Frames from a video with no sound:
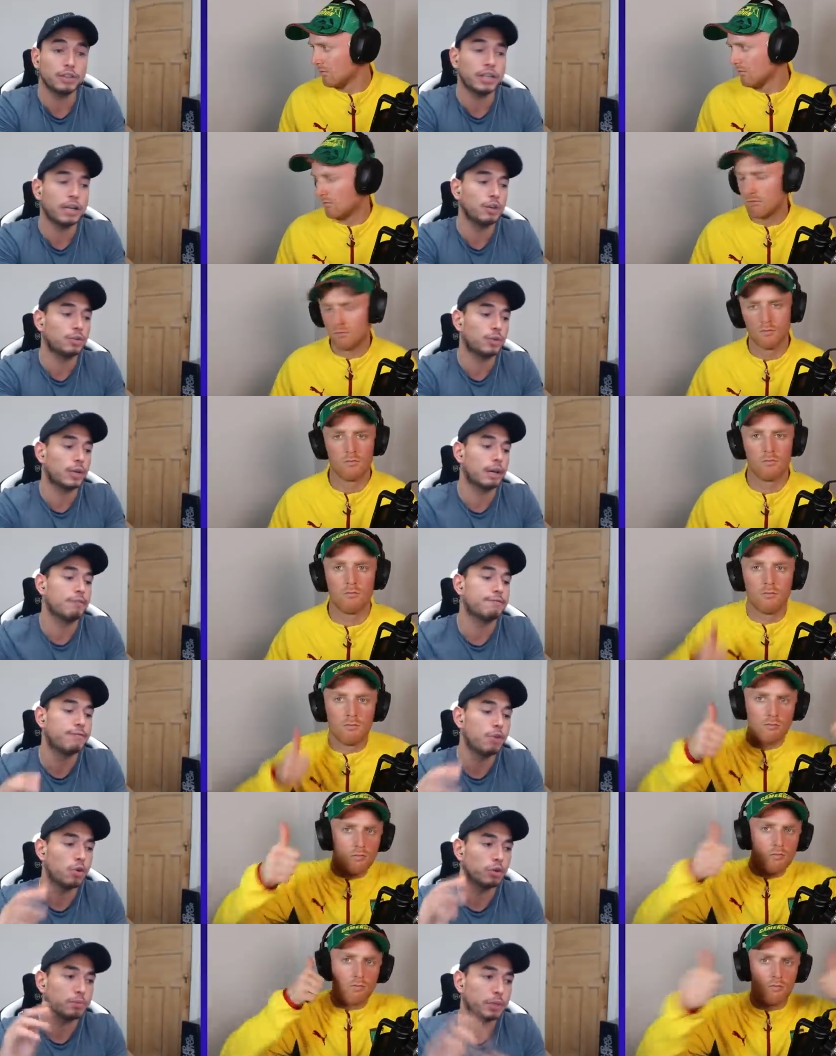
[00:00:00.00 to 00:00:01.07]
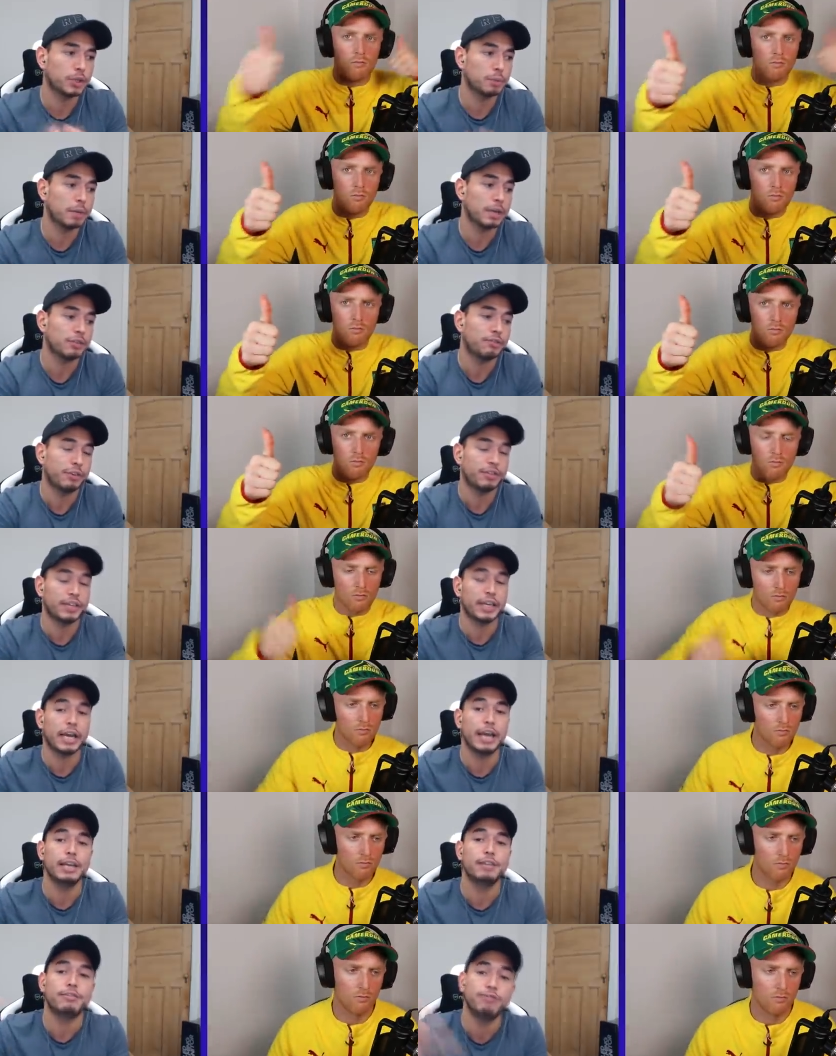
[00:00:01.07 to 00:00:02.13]
Speaker 1: channel. So we're going to have four special packs for fifteen
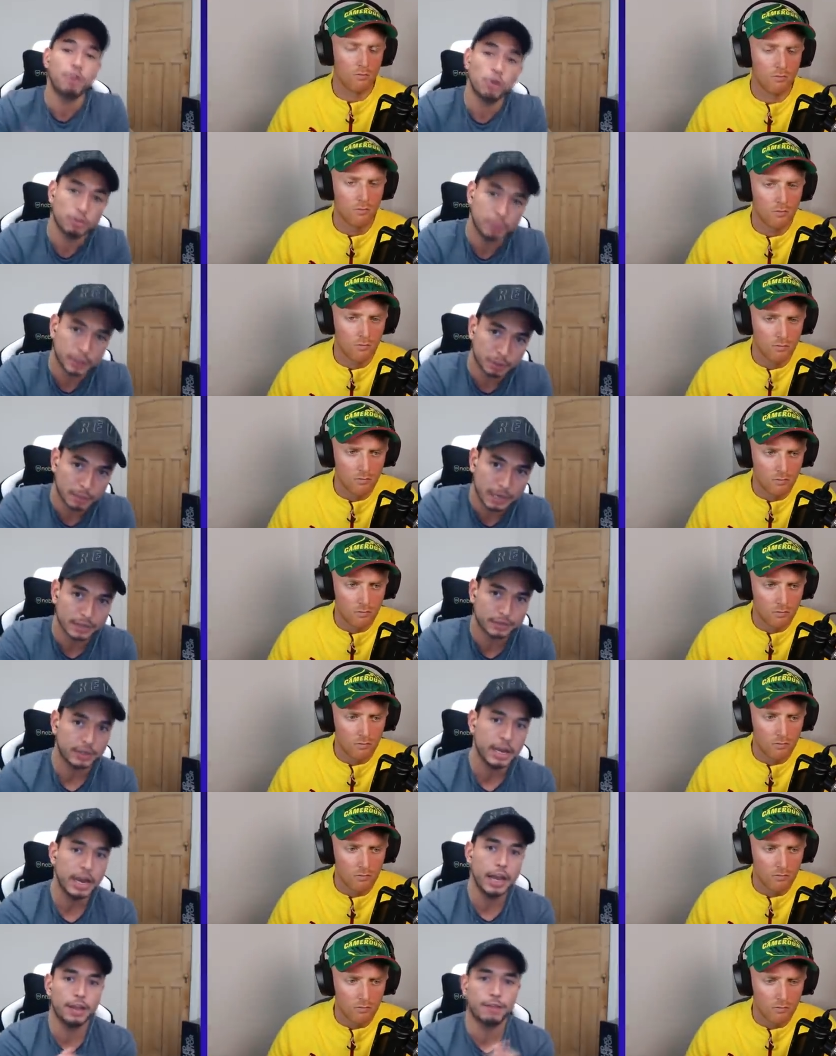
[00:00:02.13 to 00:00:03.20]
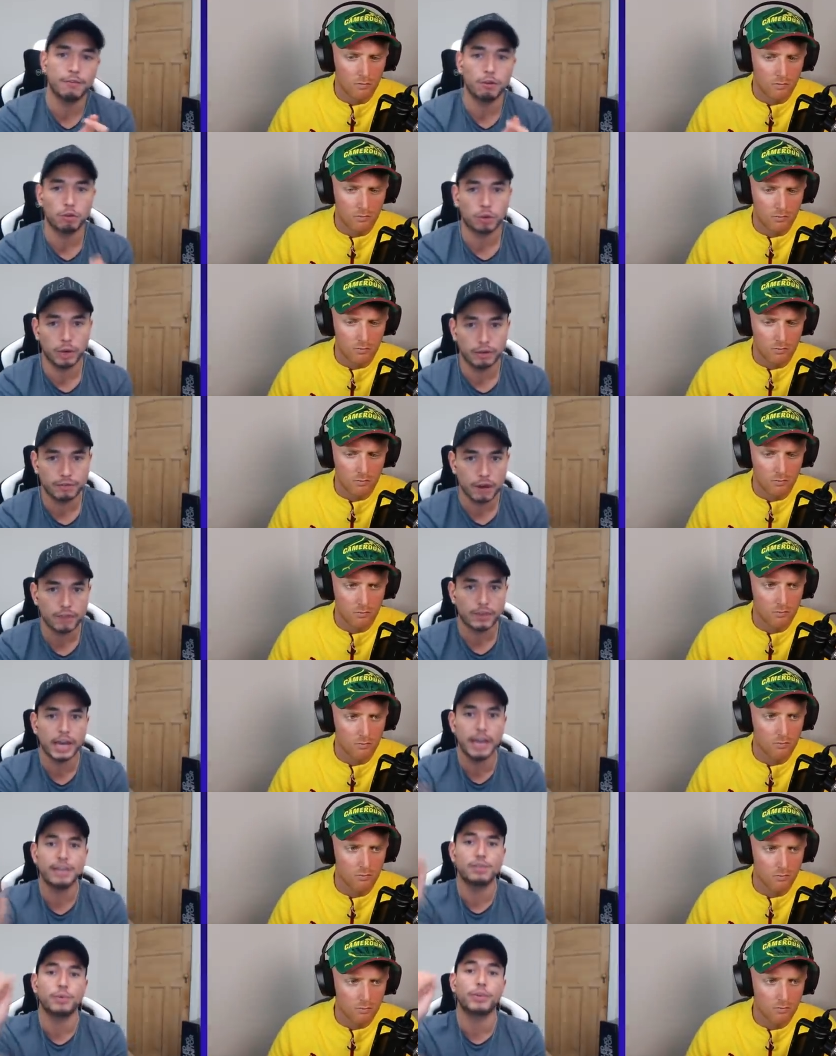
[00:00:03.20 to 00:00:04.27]
Ks, four special packs in the form of twenty-five
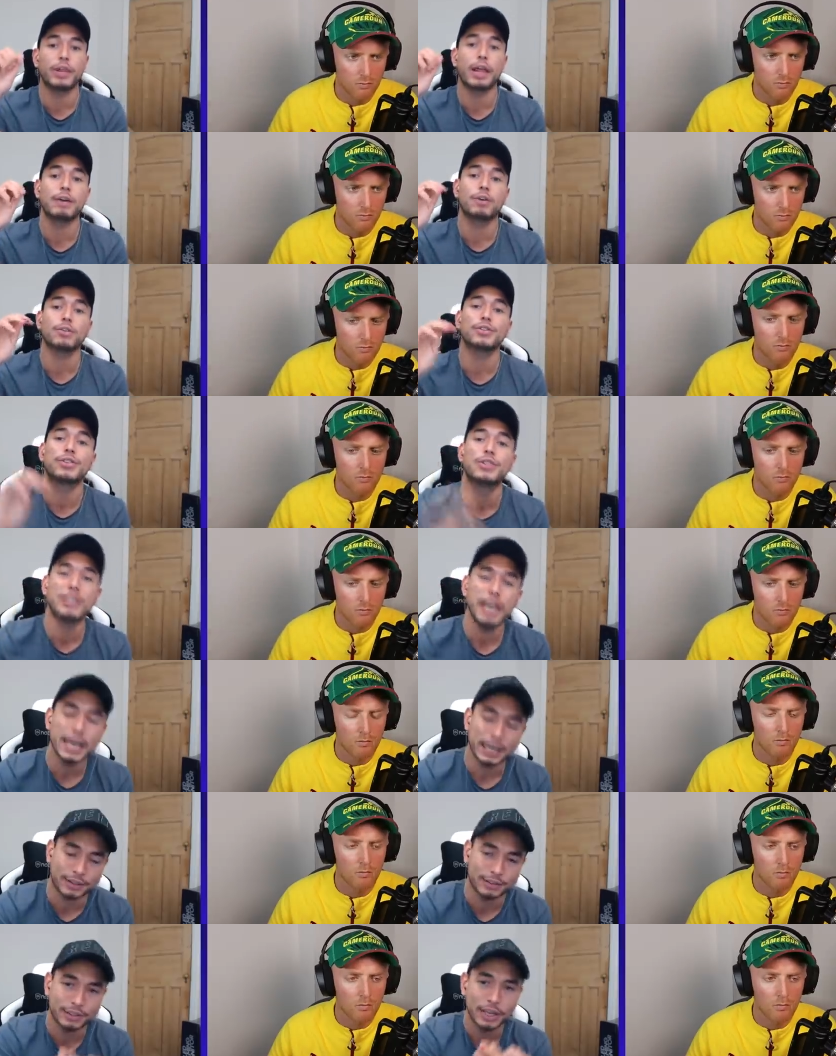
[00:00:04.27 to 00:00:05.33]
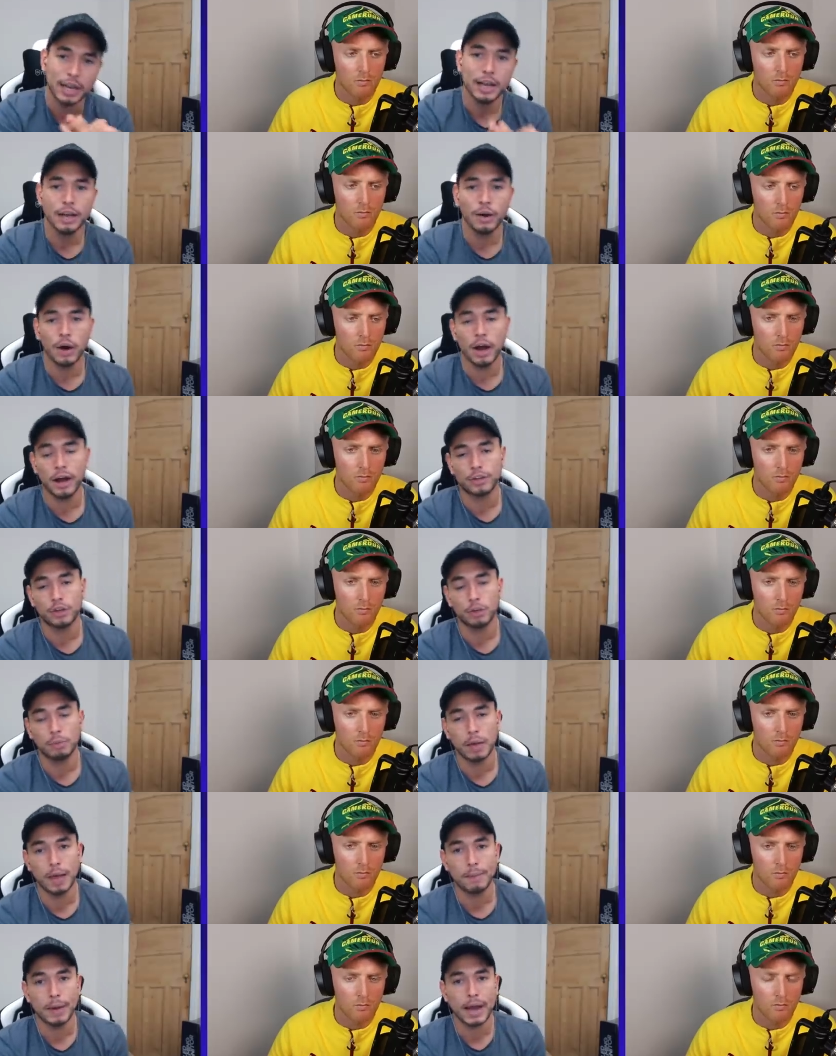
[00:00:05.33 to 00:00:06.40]
Ks. And we've then got six uh,
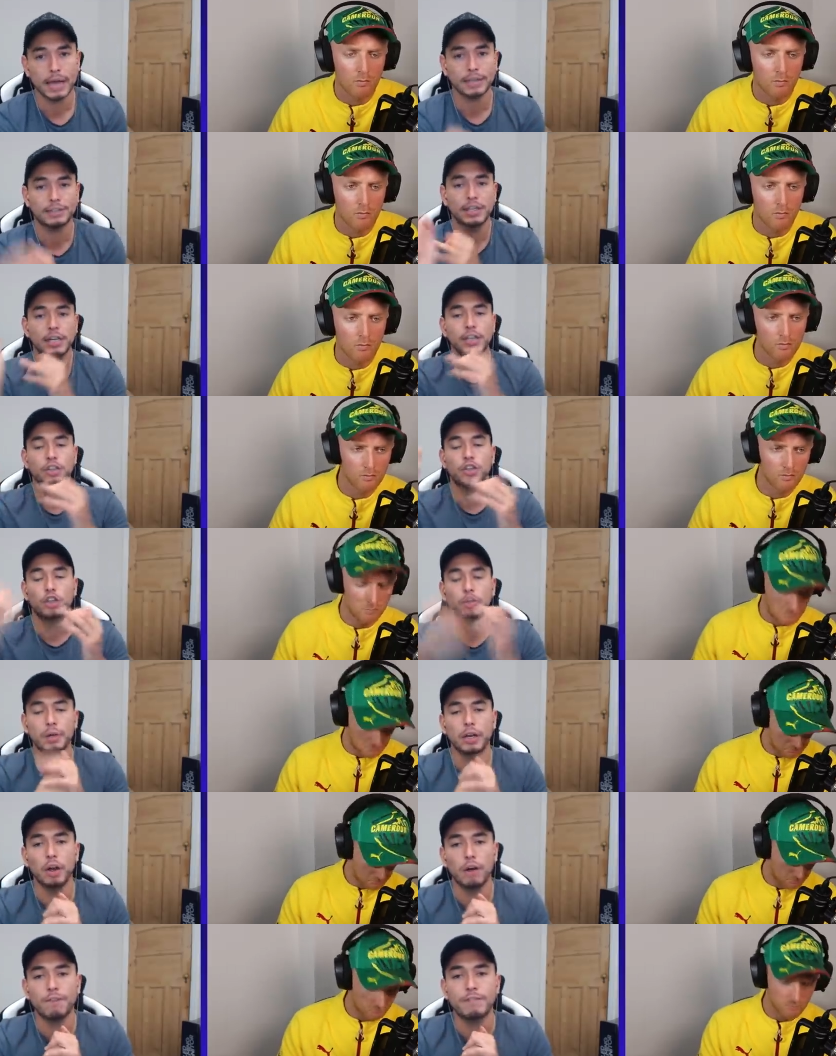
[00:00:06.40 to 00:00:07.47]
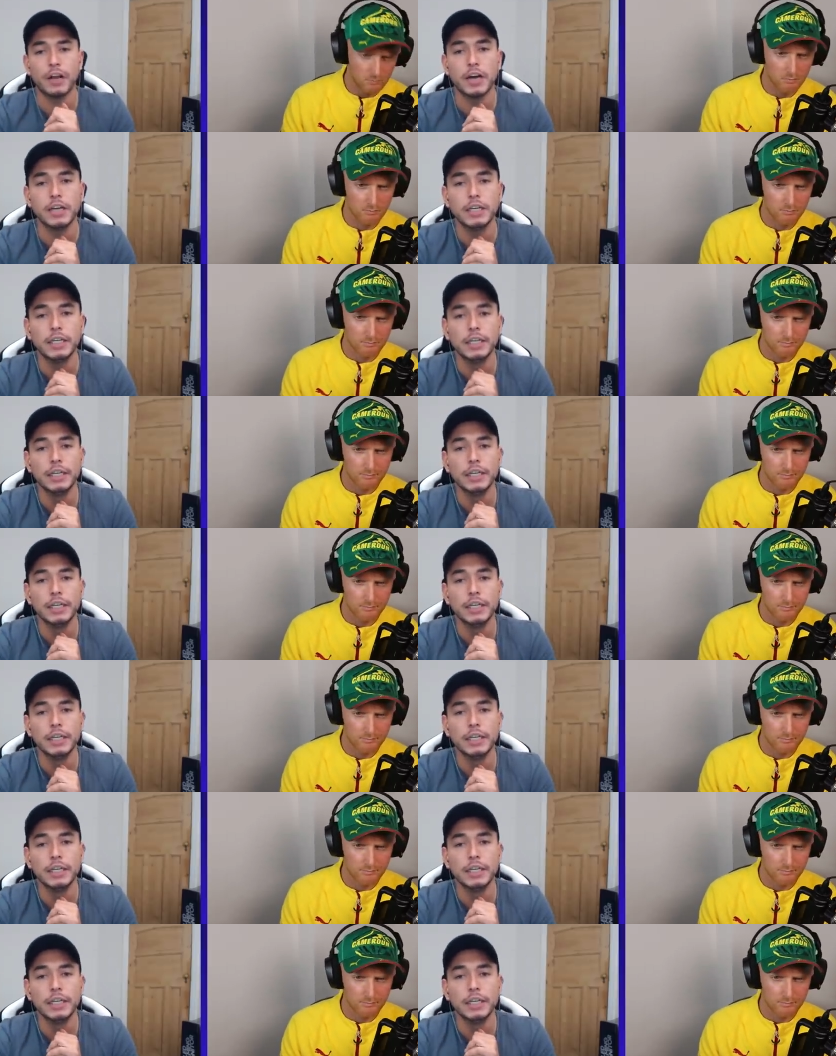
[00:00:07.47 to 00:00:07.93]
two-player packs. So it should be a lot of fun.